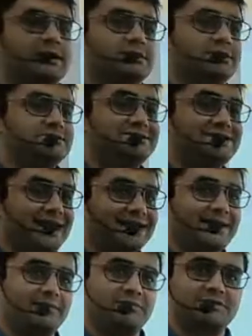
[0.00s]
the state
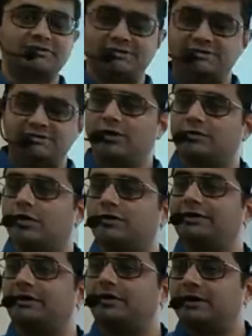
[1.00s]
emergency, or what
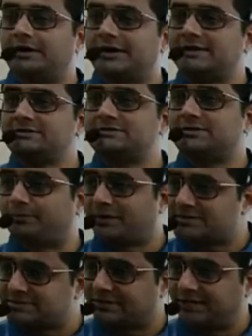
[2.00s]
we call it as the
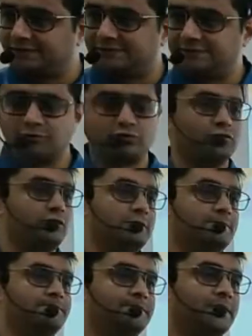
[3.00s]
president's
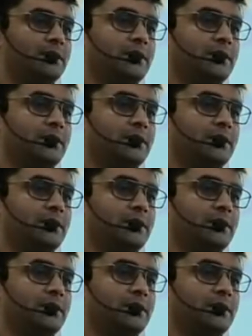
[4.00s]
rule.